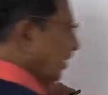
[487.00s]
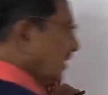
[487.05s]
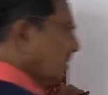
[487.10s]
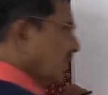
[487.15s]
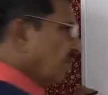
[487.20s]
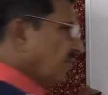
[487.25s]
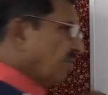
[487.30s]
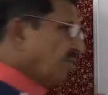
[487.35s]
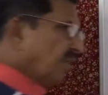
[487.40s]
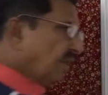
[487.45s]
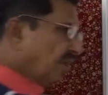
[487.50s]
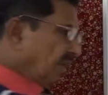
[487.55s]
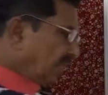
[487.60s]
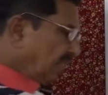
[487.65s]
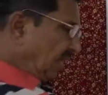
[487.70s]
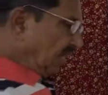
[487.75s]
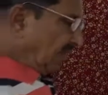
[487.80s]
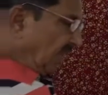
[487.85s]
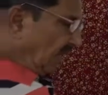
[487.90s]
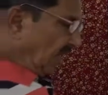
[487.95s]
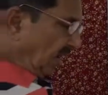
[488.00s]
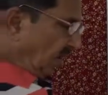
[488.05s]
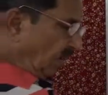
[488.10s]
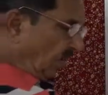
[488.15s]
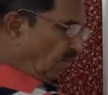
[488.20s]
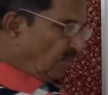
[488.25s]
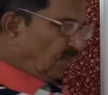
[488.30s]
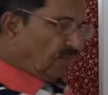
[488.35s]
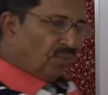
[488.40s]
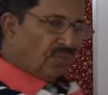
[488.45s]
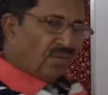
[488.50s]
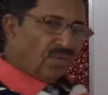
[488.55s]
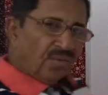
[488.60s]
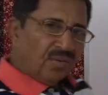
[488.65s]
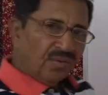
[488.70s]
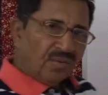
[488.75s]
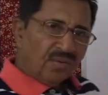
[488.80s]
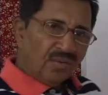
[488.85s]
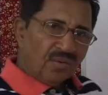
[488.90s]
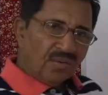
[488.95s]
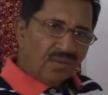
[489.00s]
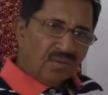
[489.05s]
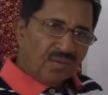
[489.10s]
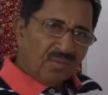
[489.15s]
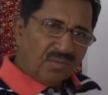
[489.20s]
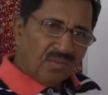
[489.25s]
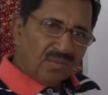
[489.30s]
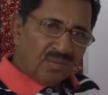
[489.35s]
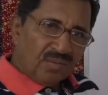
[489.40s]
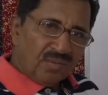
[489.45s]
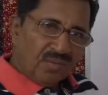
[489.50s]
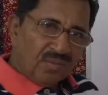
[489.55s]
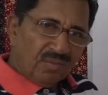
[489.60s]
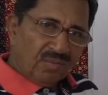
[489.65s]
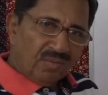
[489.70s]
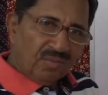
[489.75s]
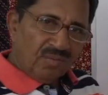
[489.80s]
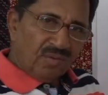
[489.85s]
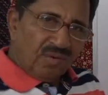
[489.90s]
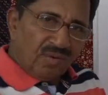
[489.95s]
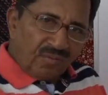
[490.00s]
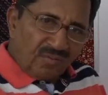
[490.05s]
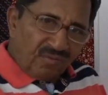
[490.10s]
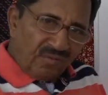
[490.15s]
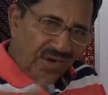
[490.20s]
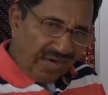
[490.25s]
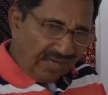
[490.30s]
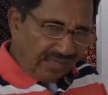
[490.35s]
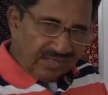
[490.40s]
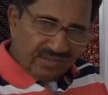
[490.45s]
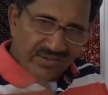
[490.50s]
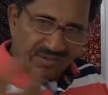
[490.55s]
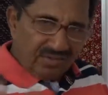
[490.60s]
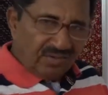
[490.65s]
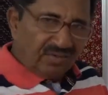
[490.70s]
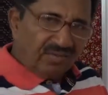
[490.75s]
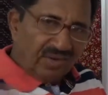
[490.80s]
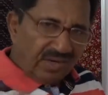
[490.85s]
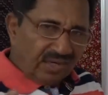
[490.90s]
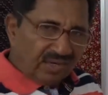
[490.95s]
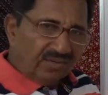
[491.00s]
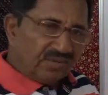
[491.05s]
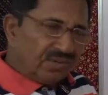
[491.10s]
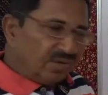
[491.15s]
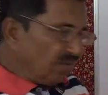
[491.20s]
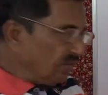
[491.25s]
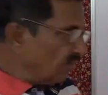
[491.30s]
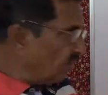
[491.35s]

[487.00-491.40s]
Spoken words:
the way, how, on what, or whatever you